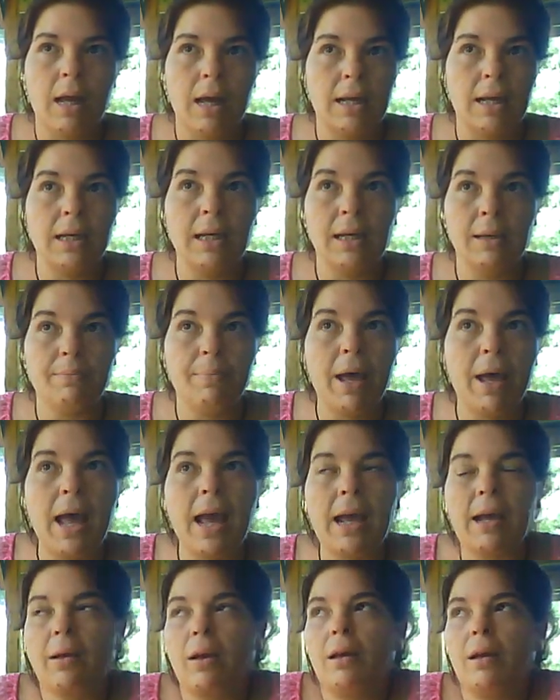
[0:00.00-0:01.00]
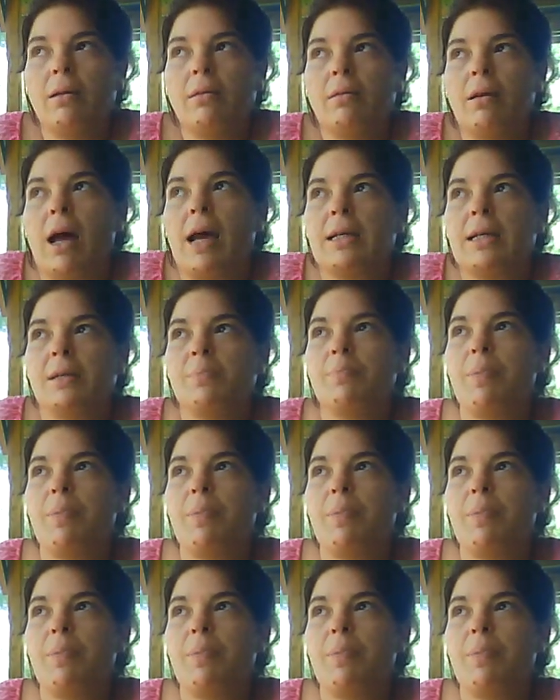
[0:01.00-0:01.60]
heat pack, ice